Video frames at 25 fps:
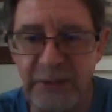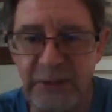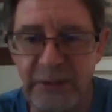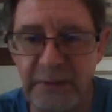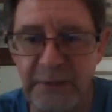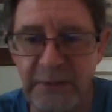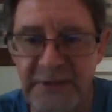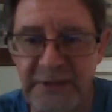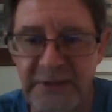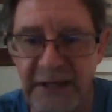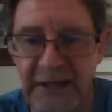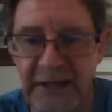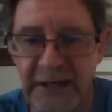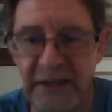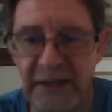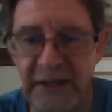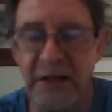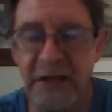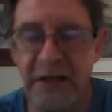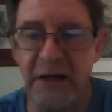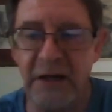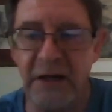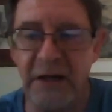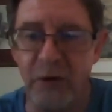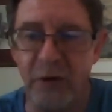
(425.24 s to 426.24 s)
what I'm saying,
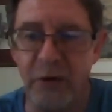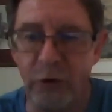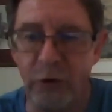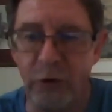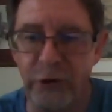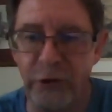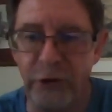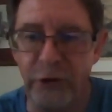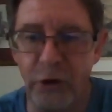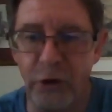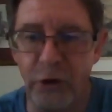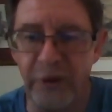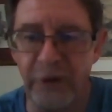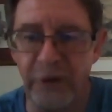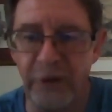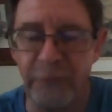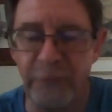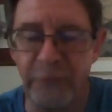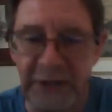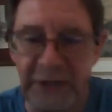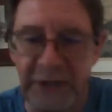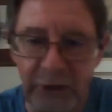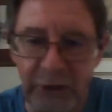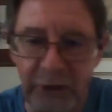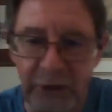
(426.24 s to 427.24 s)
although if
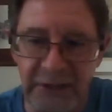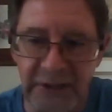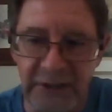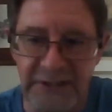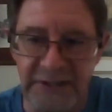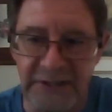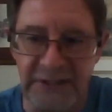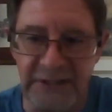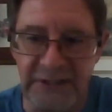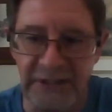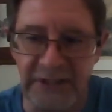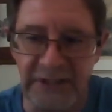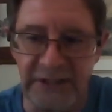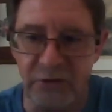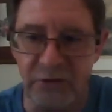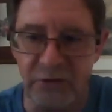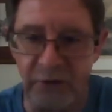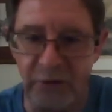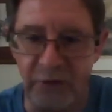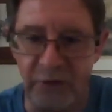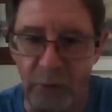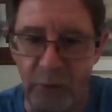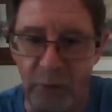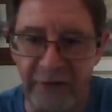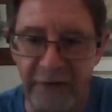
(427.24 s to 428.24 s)
we got a disease on
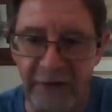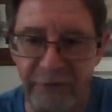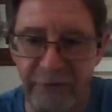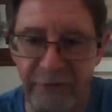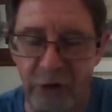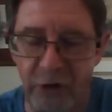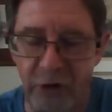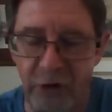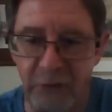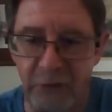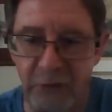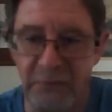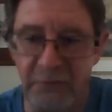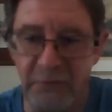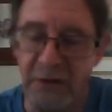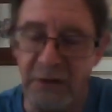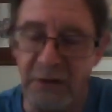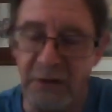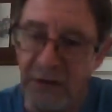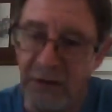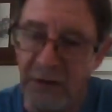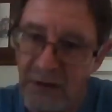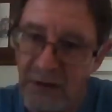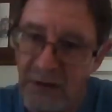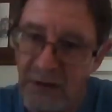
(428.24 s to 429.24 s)
the one farm,
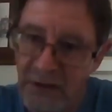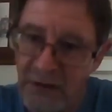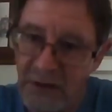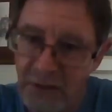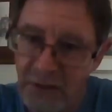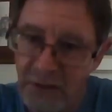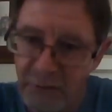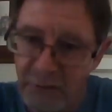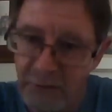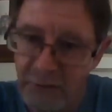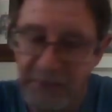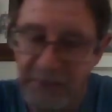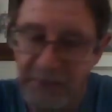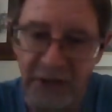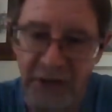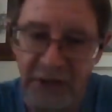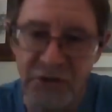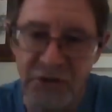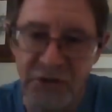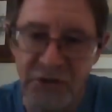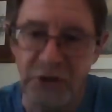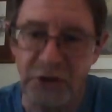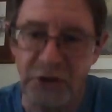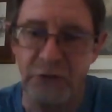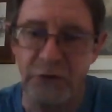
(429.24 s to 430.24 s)
with
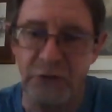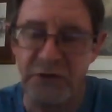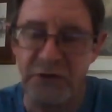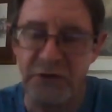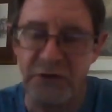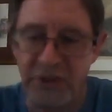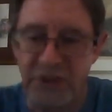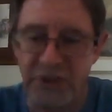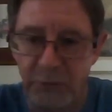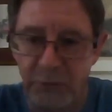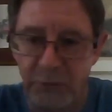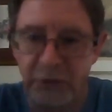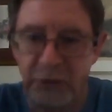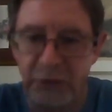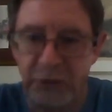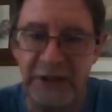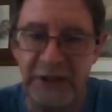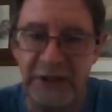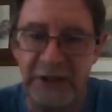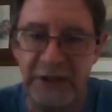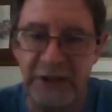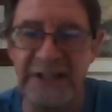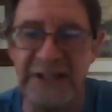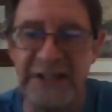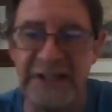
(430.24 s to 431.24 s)
biosecurity, we could at
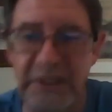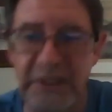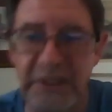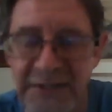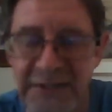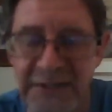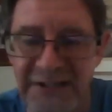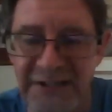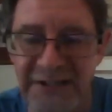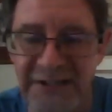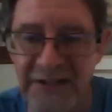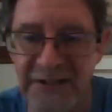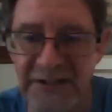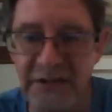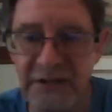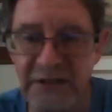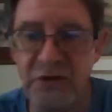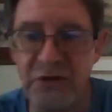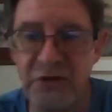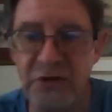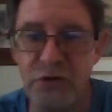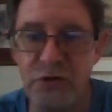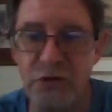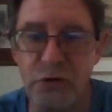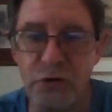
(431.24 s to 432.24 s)
least limit it
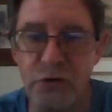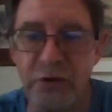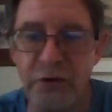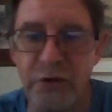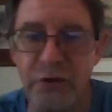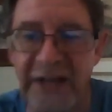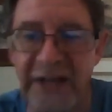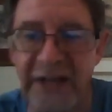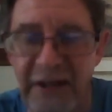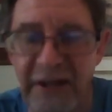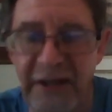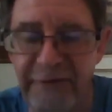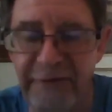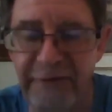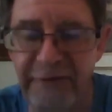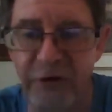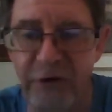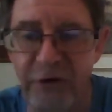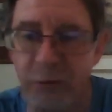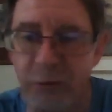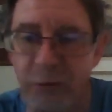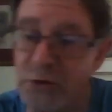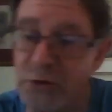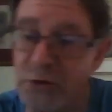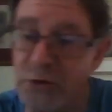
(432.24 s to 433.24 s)
to the other
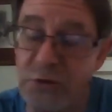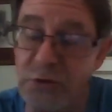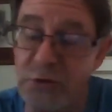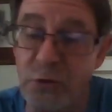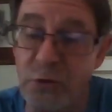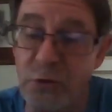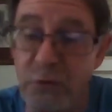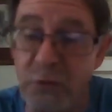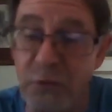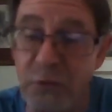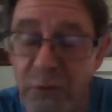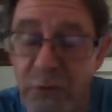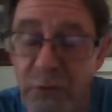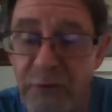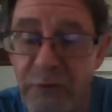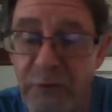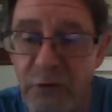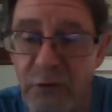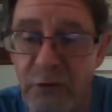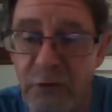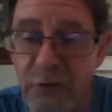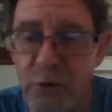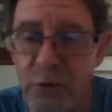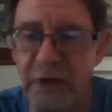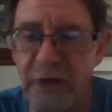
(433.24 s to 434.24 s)
farm, which was
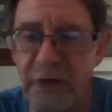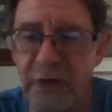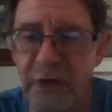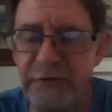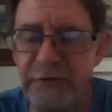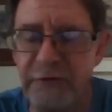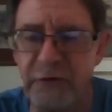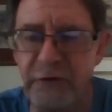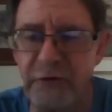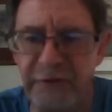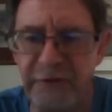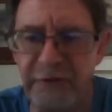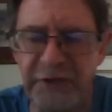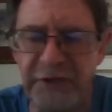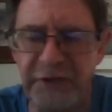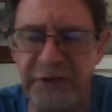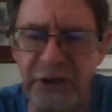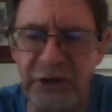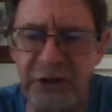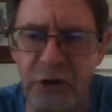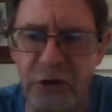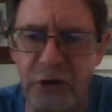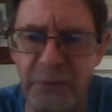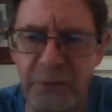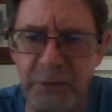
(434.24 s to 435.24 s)
12, 15
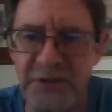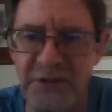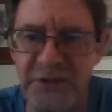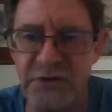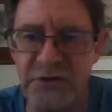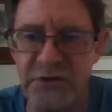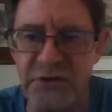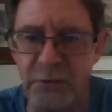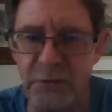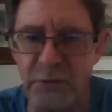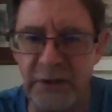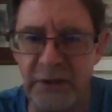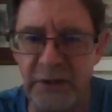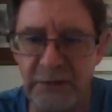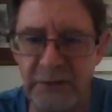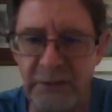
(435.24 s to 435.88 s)
kilometers away.